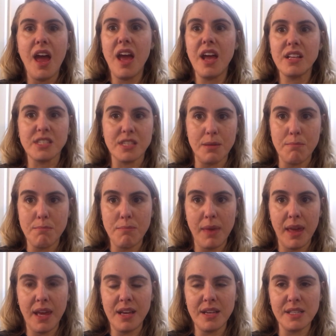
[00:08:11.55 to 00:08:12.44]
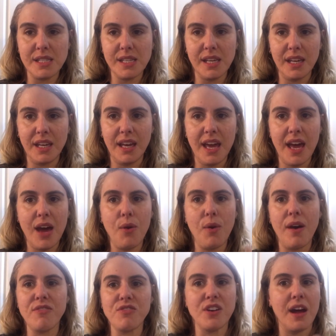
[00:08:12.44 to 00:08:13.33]
it's amazing.
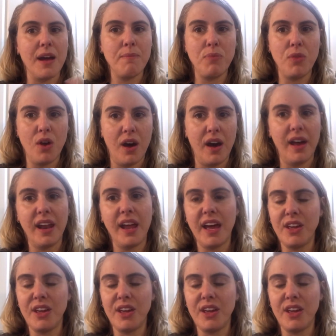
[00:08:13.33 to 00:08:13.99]
However, I'm not.